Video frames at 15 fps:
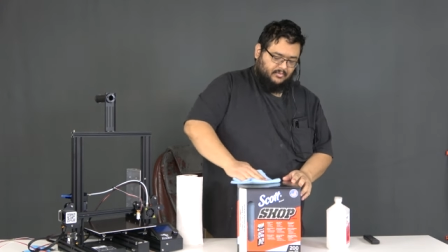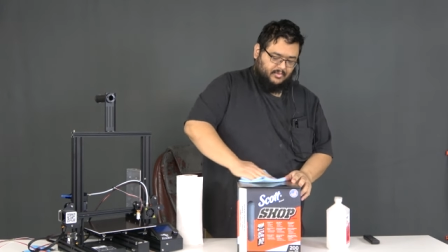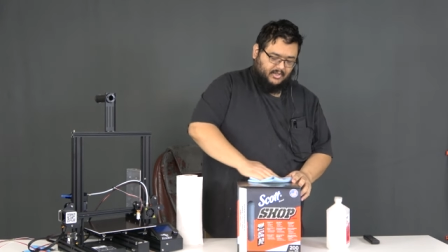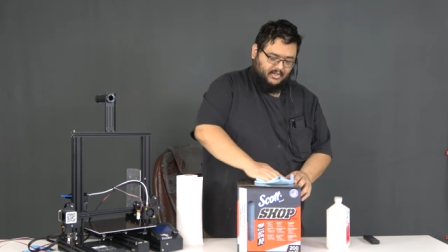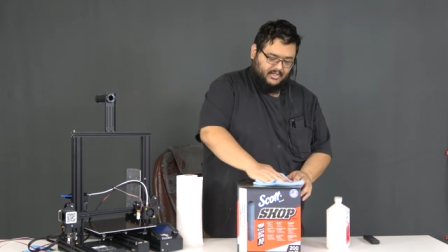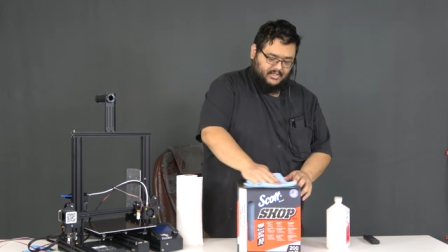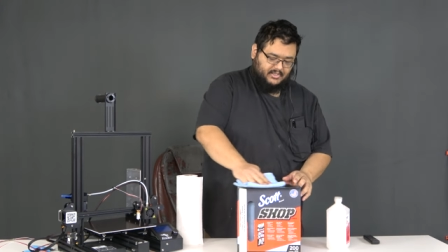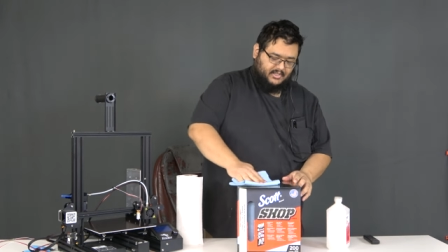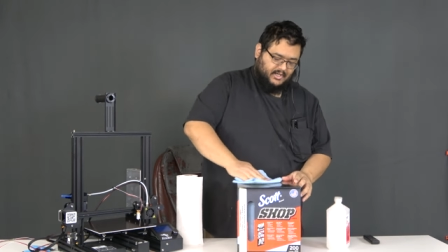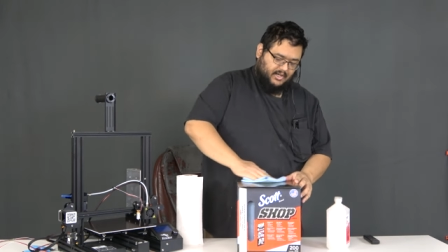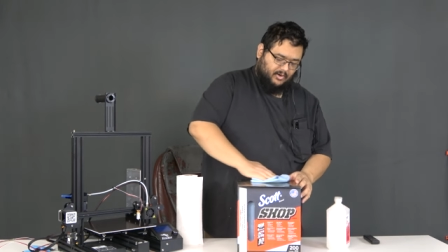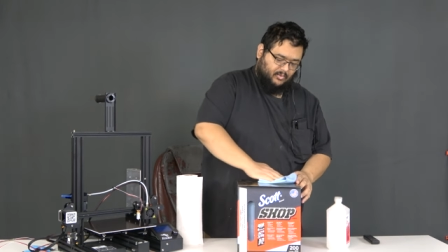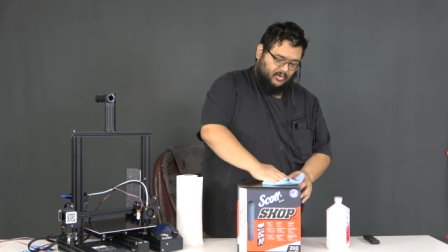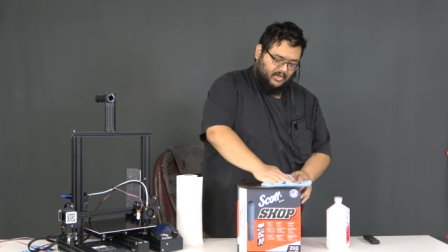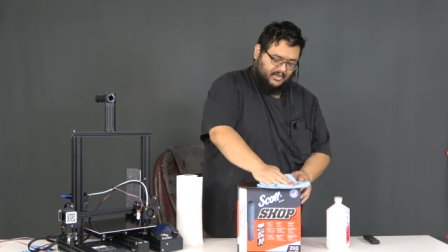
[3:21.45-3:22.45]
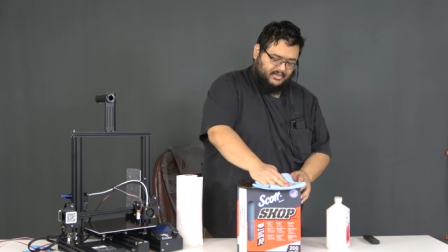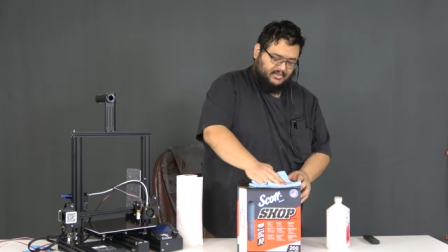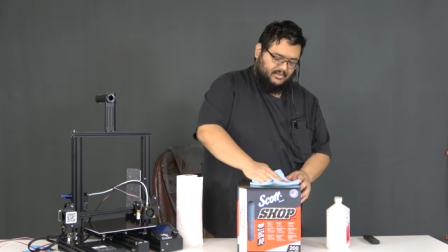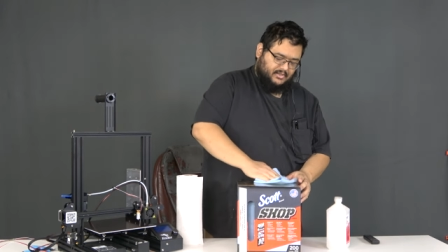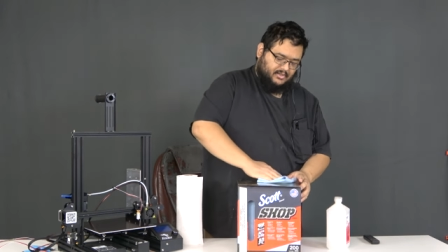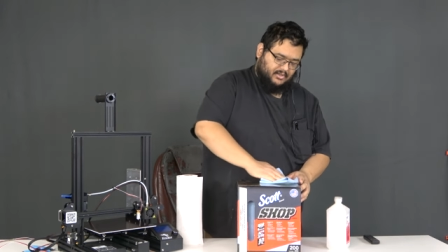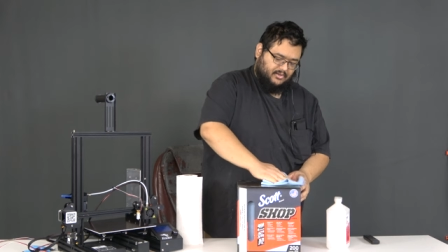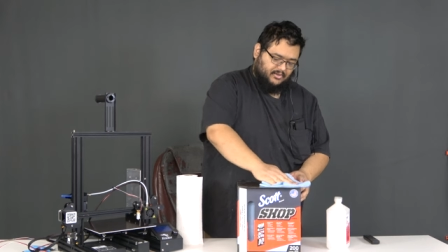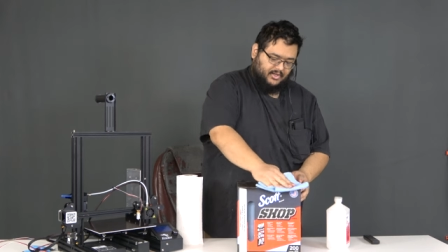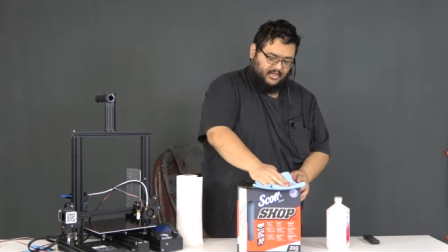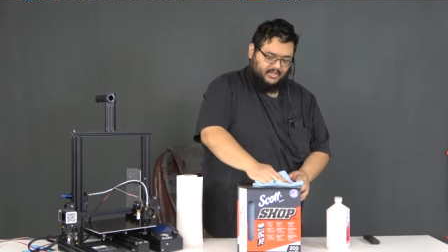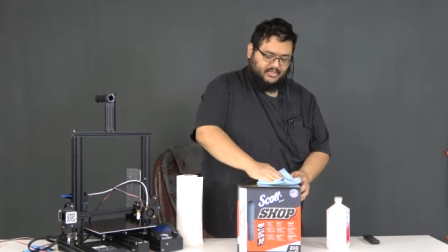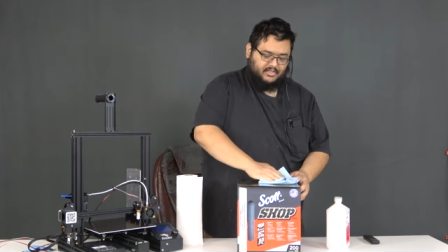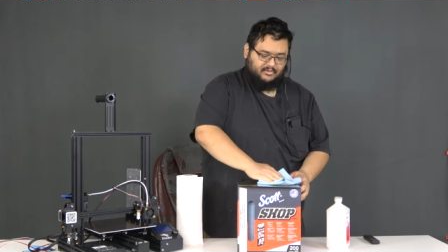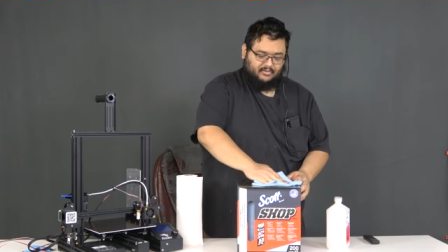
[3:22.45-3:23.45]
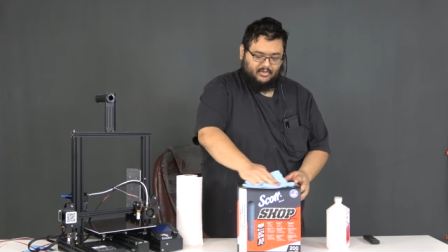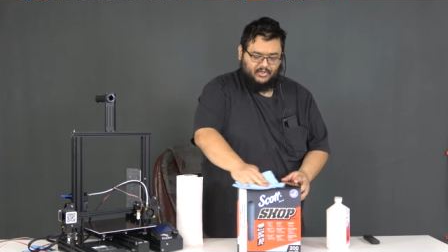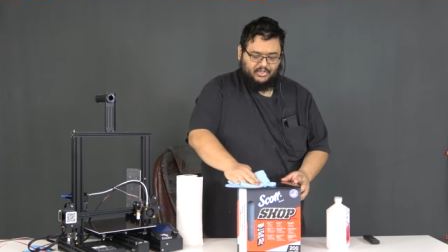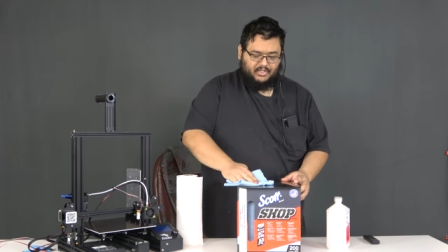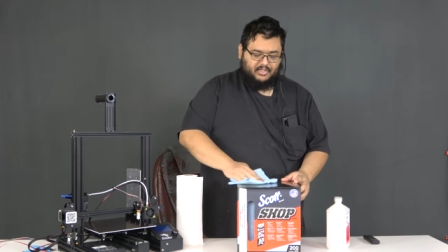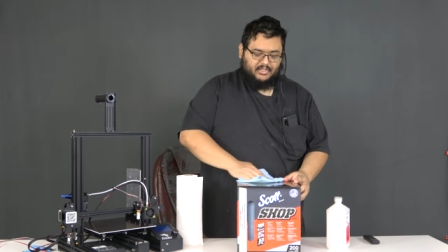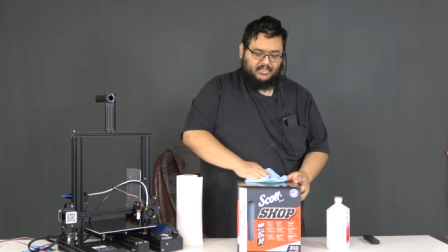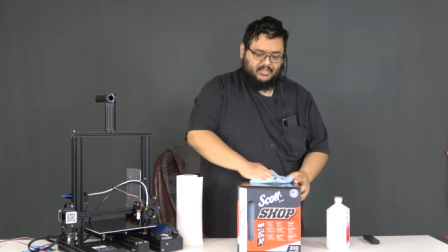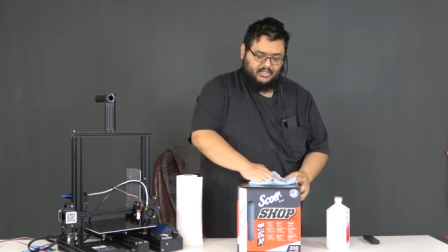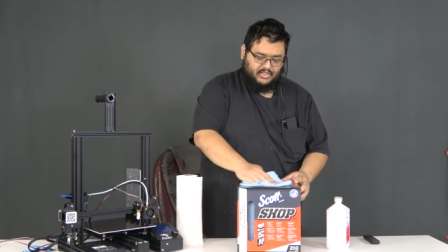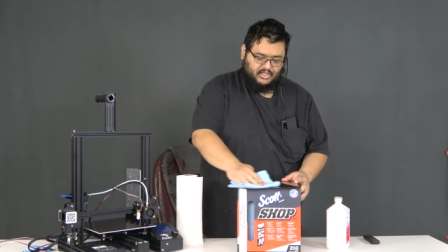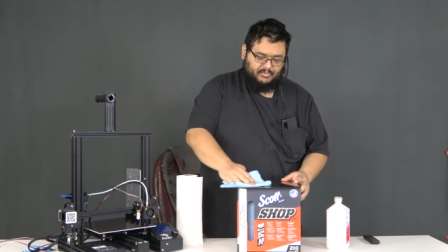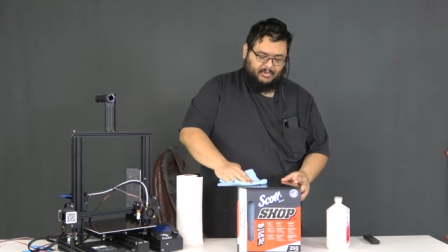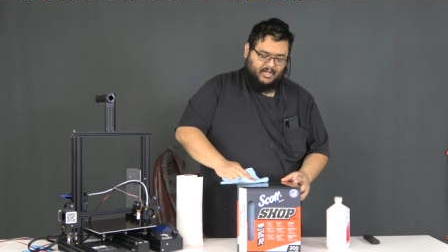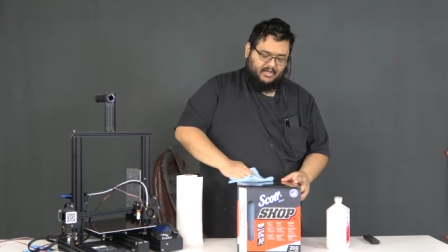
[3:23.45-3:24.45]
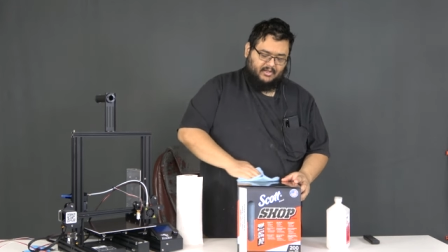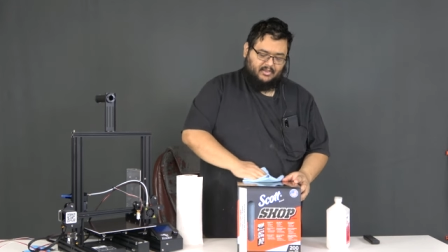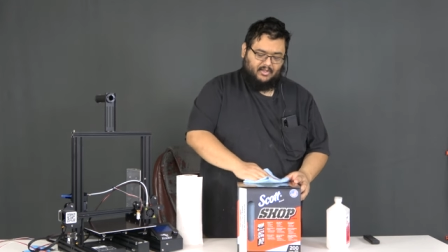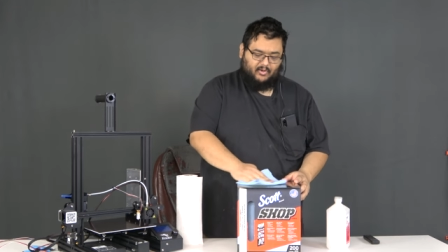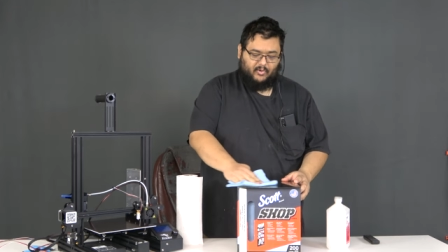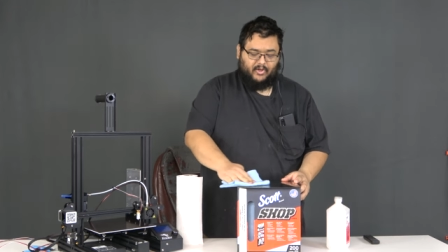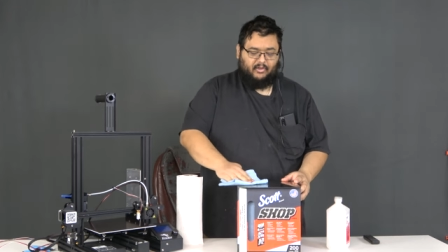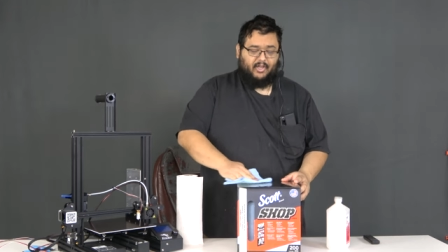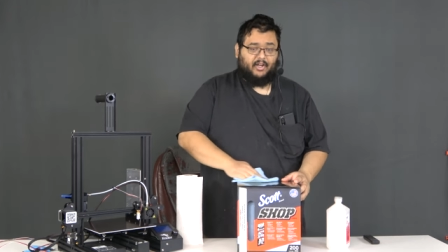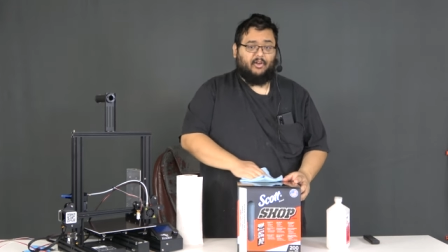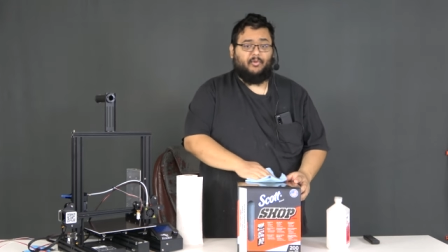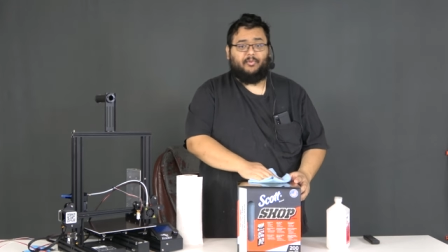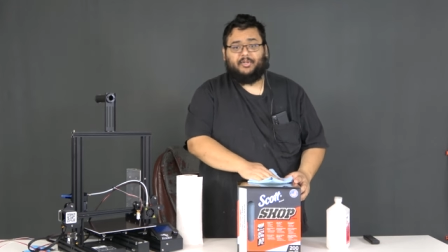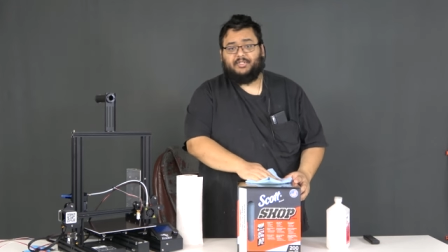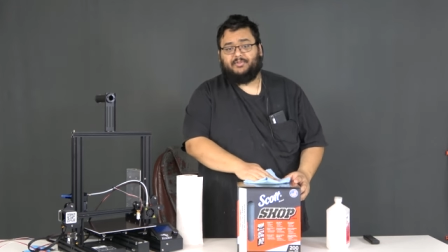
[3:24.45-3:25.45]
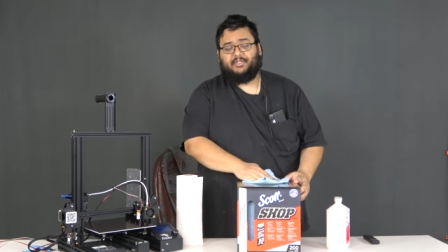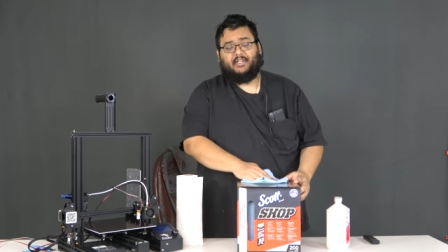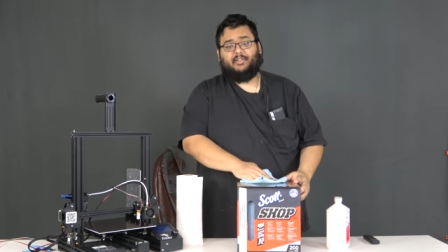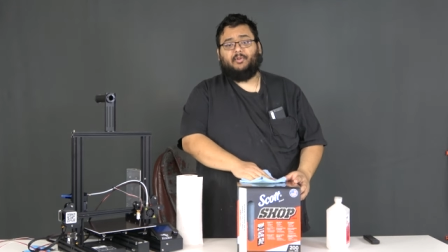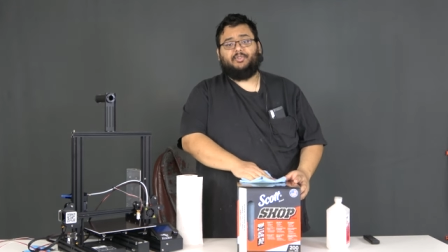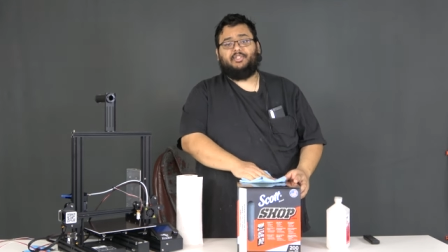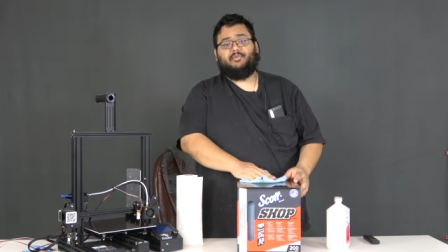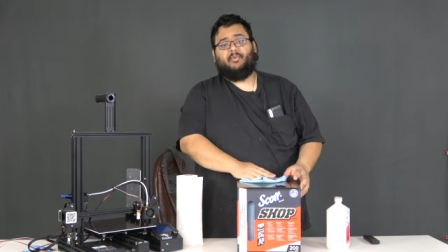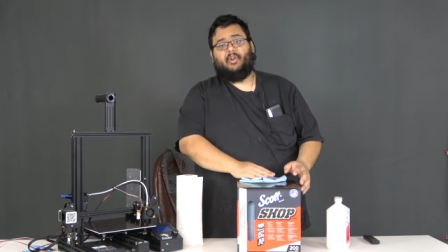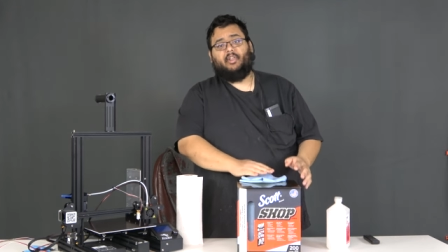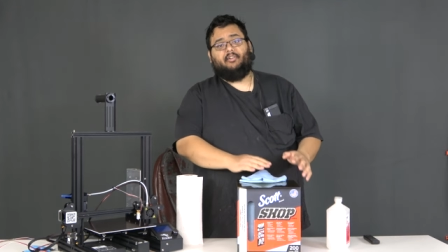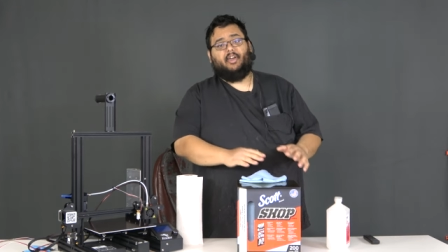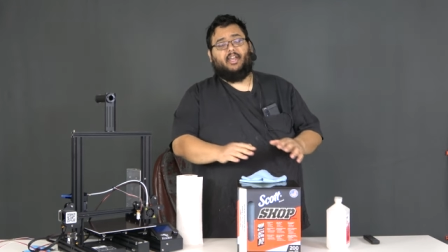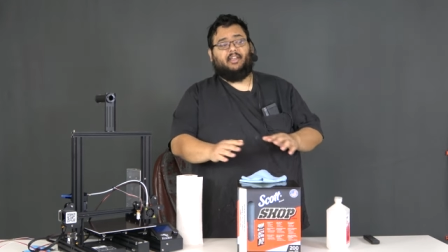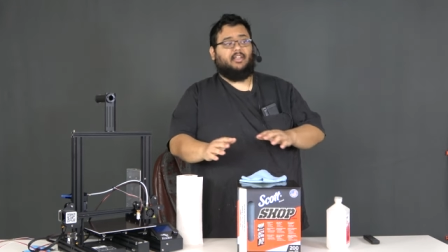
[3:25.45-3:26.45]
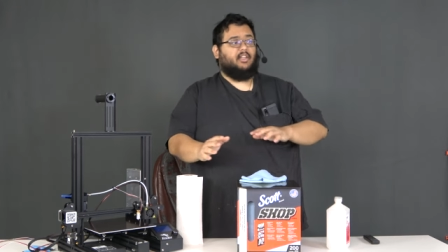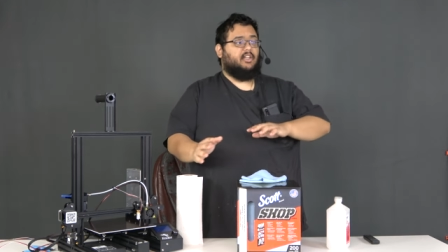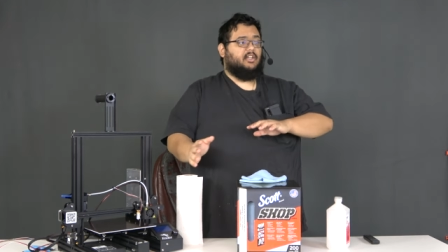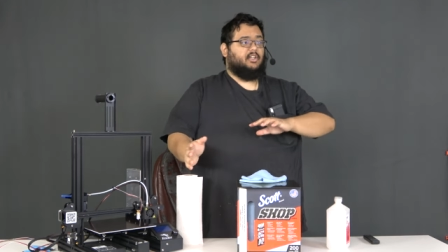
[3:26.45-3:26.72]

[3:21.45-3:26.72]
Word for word: because I want to create a solution to suspend the oil. I don't want I don't just want to like